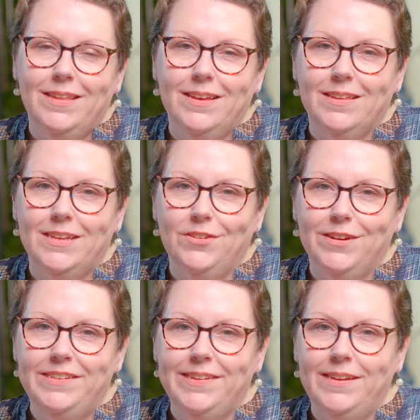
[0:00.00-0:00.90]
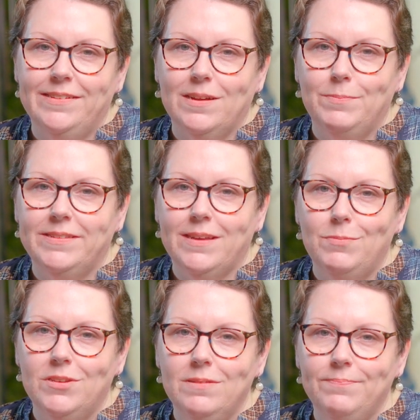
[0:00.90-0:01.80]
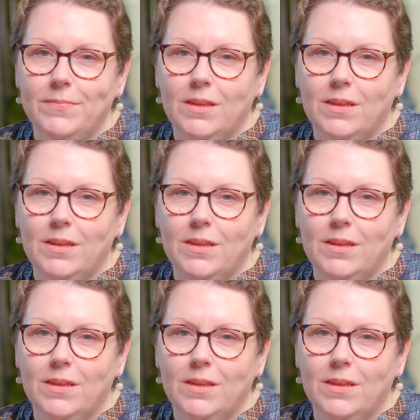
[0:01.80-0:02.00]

think trying to change that perception